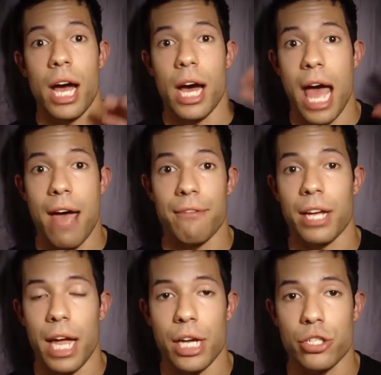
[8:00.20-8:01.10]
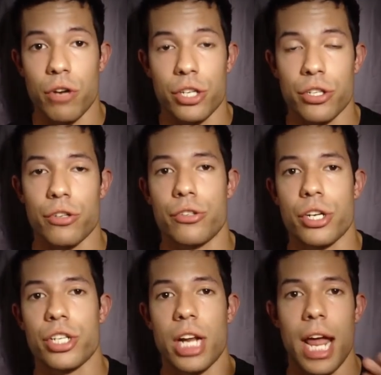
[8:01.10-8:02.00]
having a structured
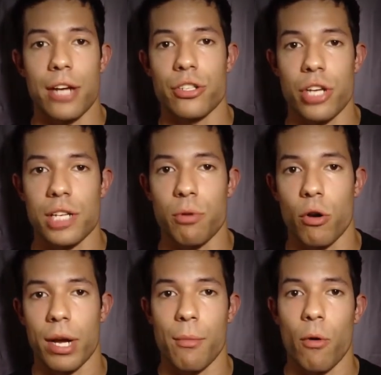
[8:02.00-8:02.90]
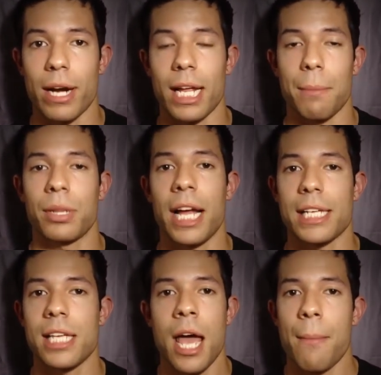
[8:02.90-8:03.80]
nutrition and exercise program already in
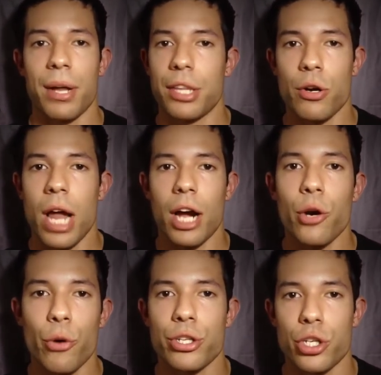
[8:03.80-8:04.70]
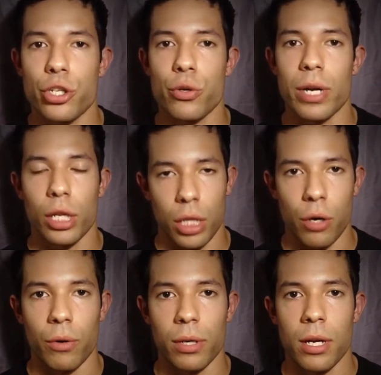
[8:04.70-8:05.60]
place, but they're not going to do it
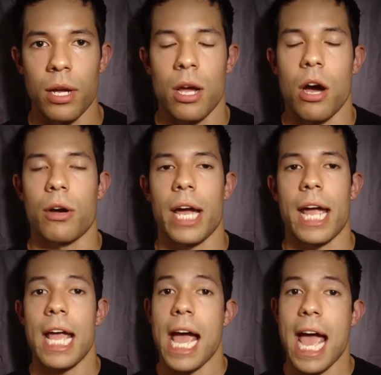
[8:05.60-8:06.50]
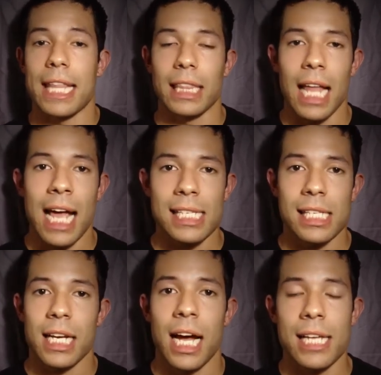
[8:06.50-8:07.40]
alone. Okay? And
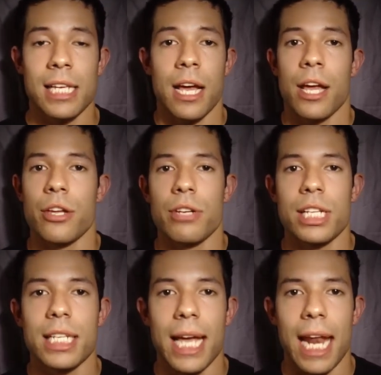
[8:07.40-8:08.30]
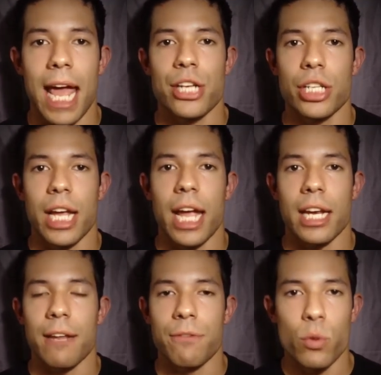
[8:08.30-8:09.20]
lastly, guys, you need to get
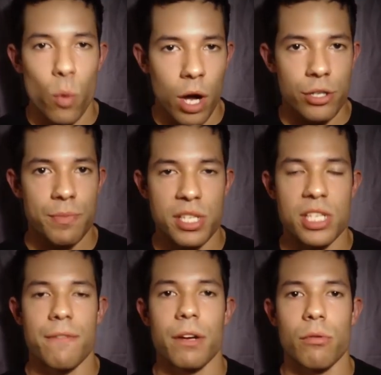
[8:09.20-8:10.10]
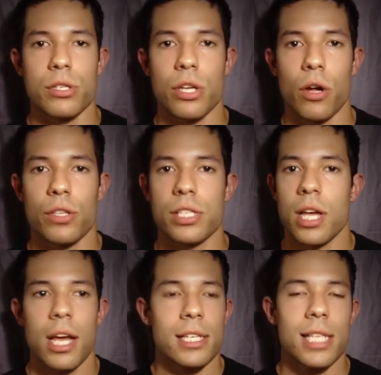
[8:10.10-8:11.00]
educated. If you want specific results,
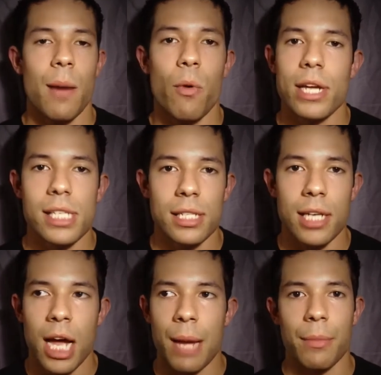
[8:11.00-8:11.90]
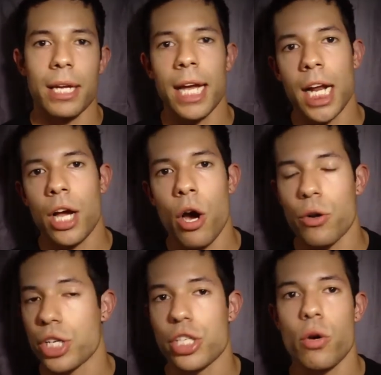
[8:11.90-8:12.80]
stop wasting time. Get a
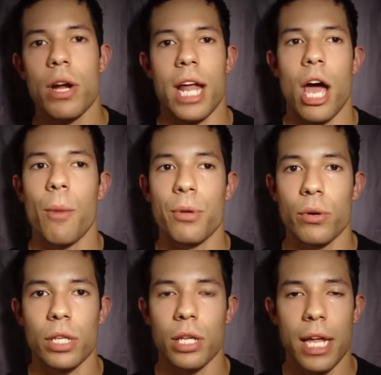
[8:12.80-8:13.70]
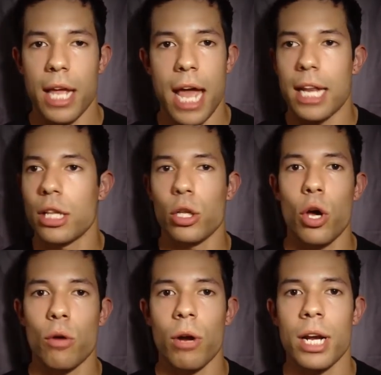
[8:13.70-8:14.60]
coach. It's going to help you in the
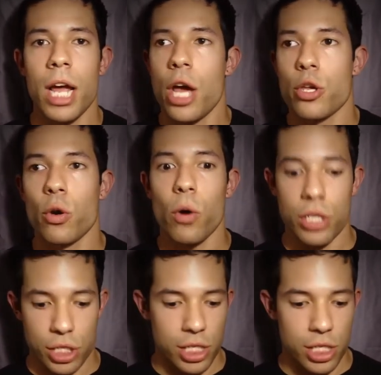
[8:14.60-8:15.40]
long run. You're going to